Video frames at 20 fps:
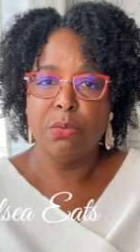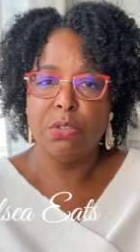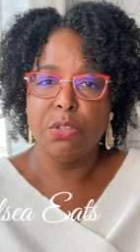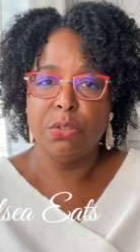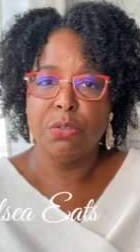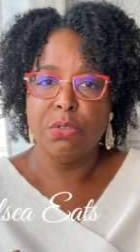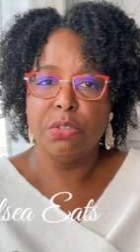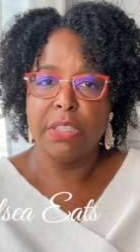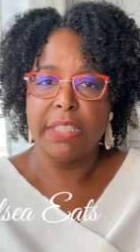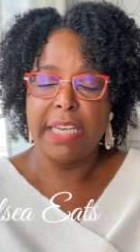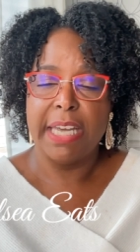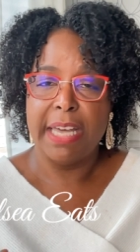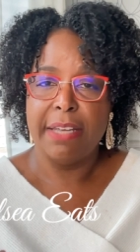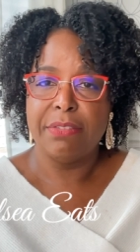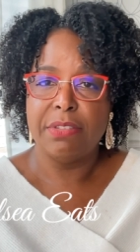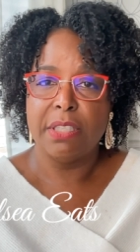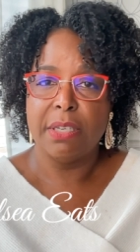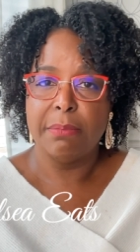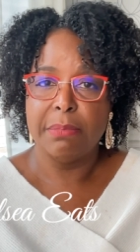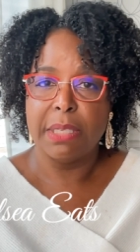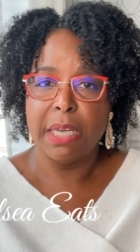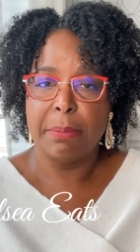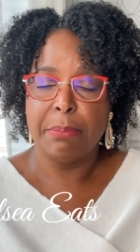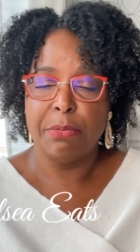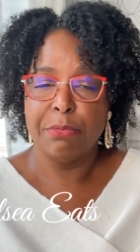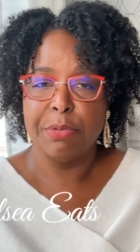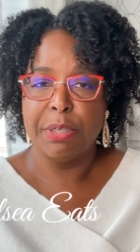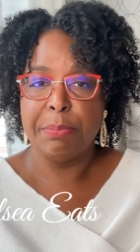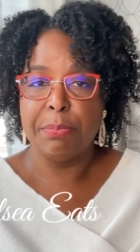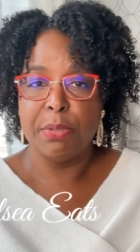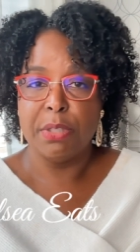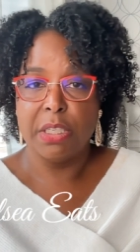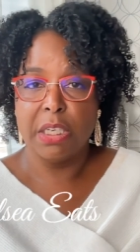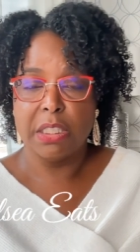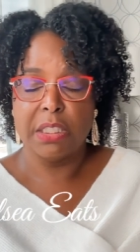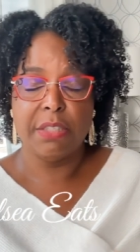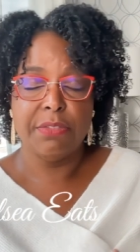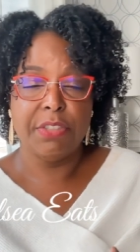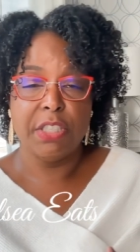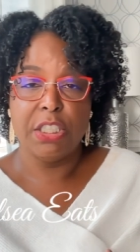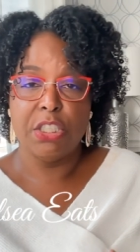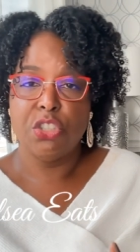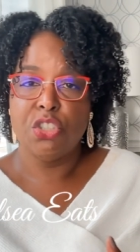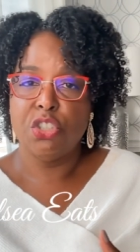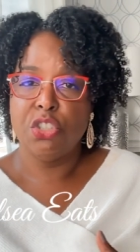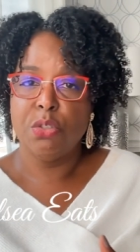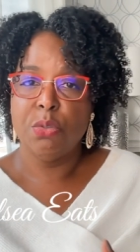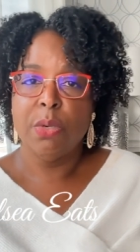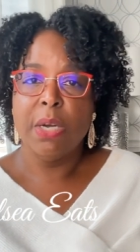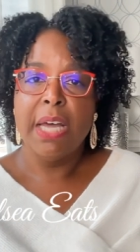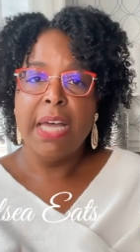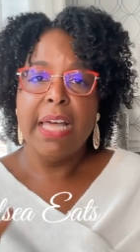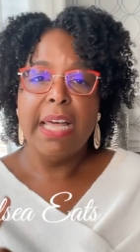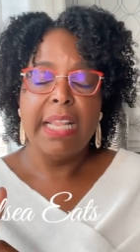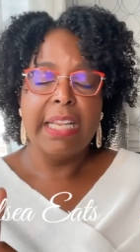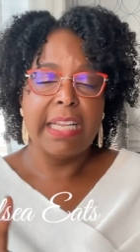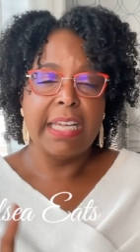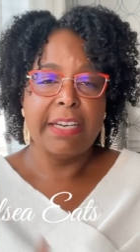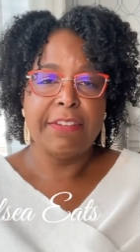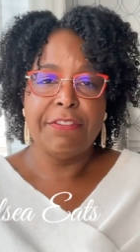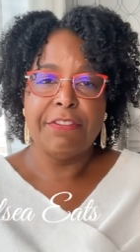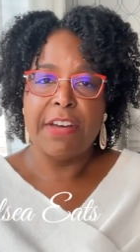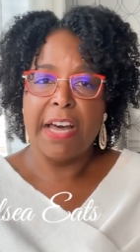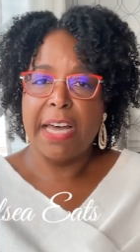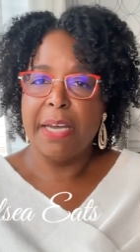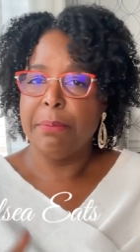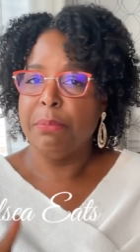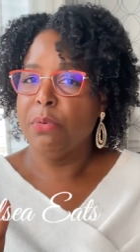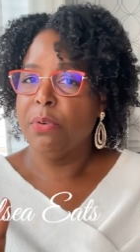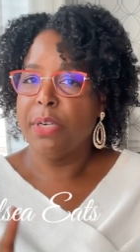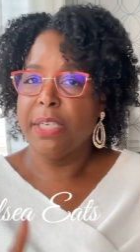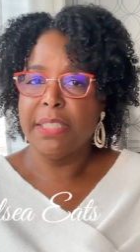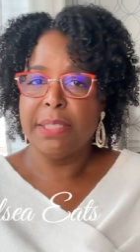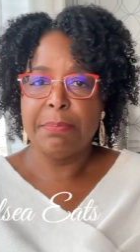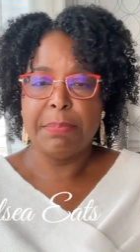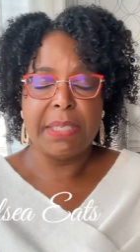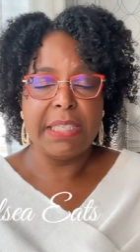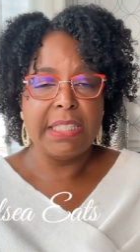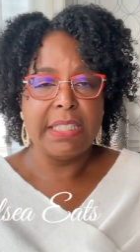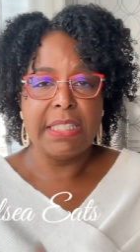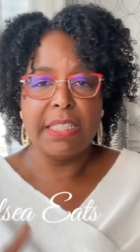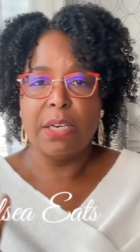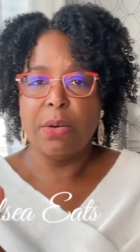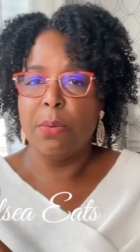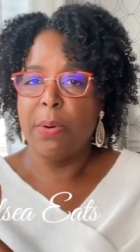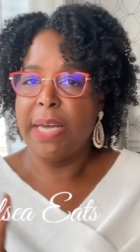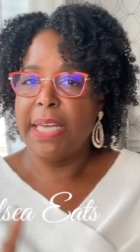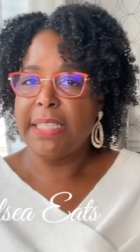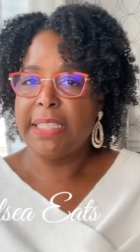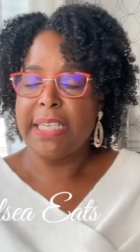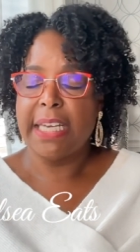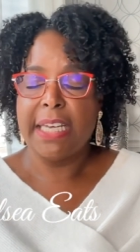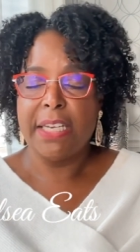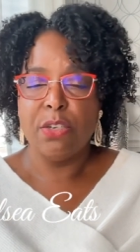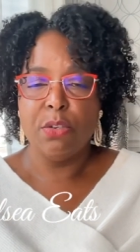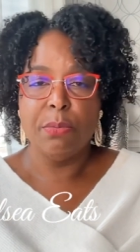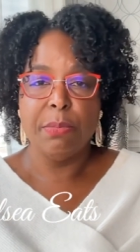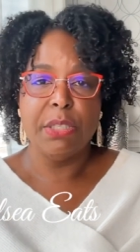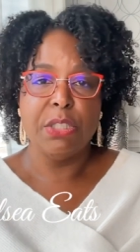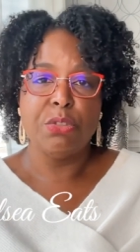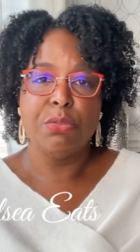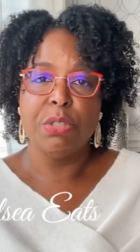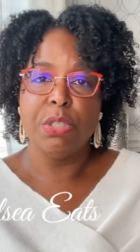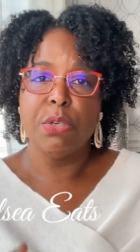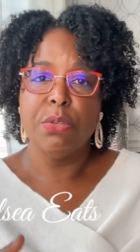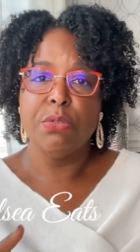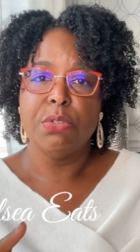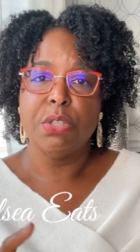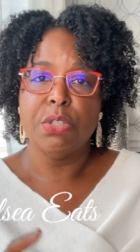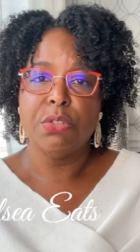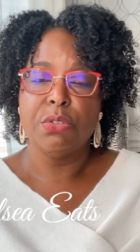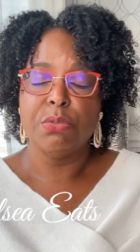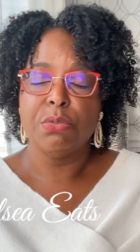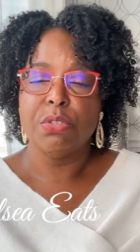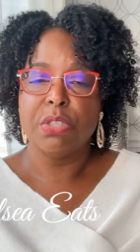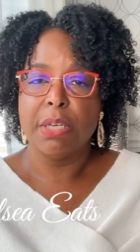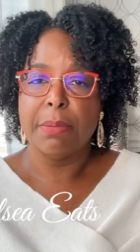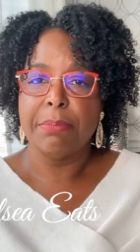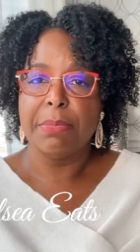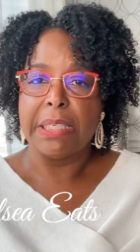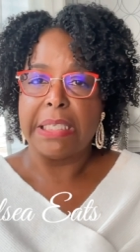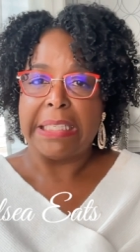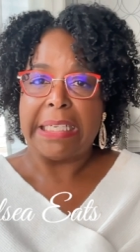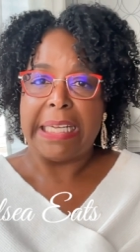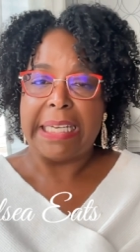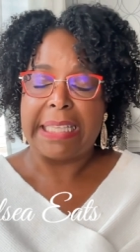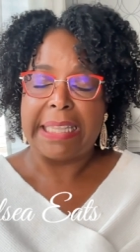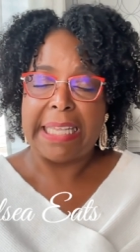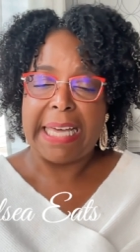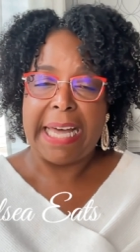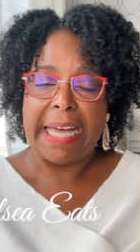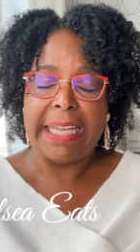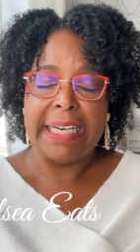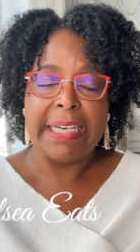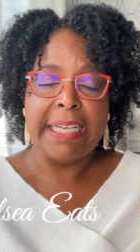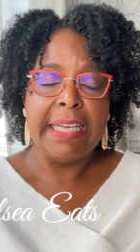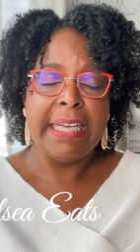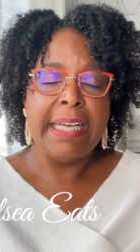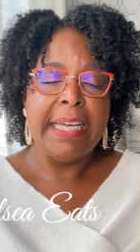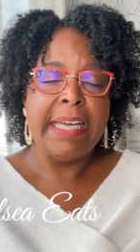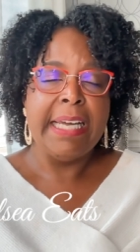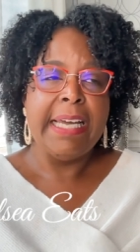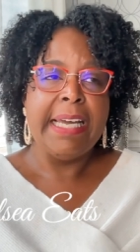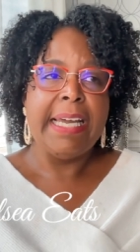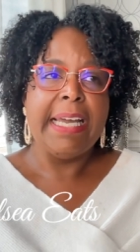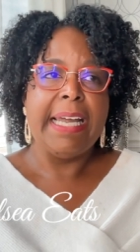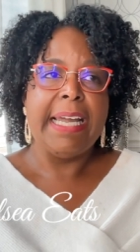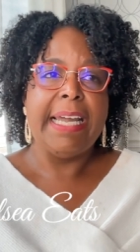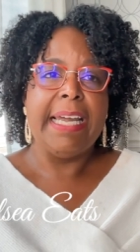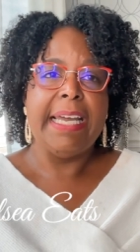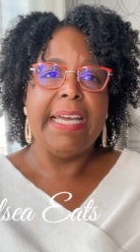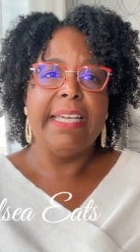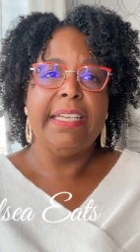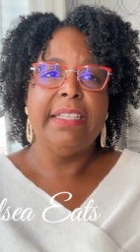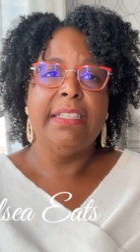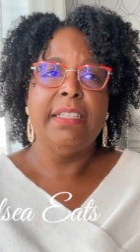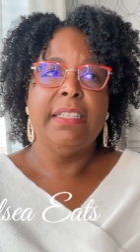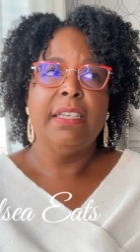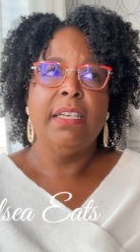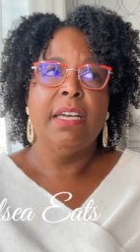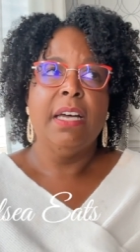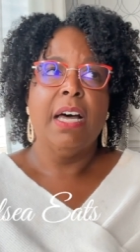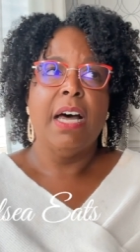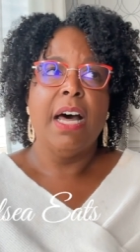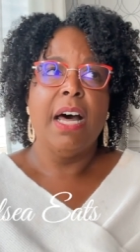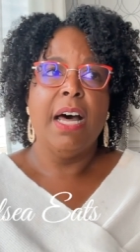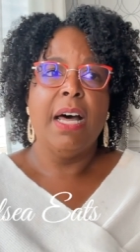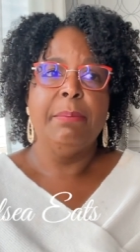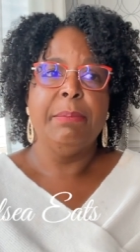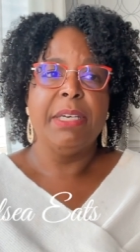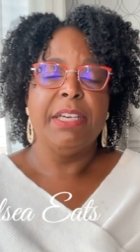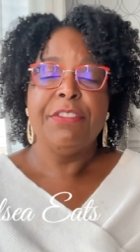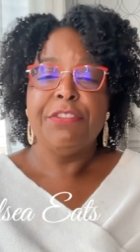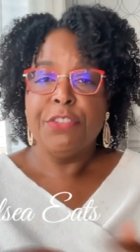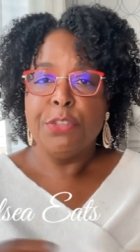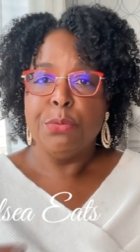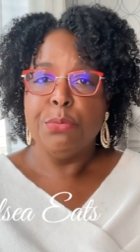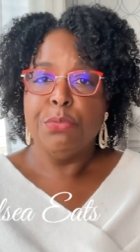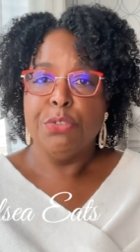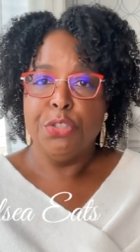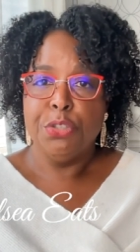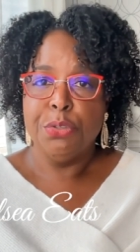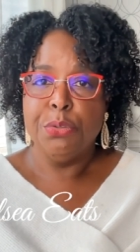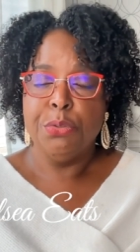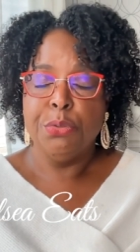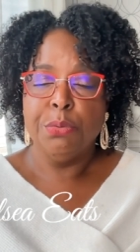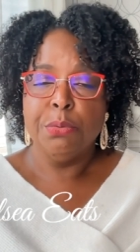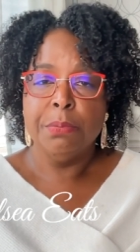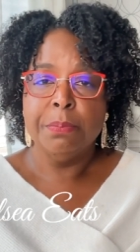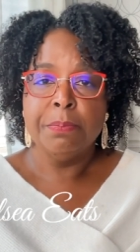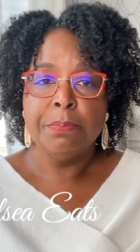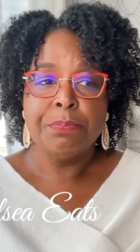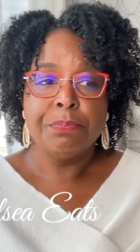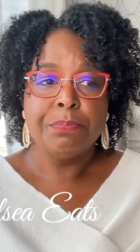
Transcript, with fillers: usually have some type of reproductive issue like fibroids, P C O S, endometriosis, or something like that. And um, if you do,